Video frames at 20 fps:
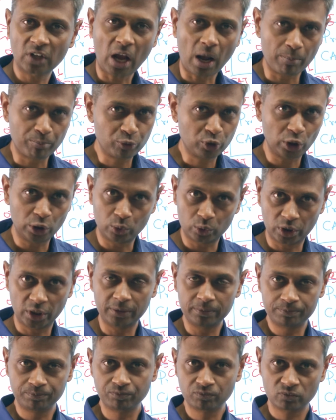
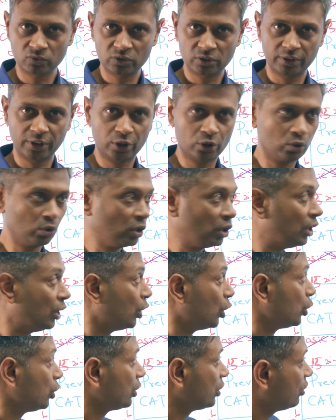Absolutely. And so
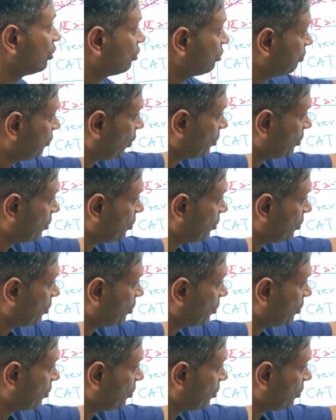this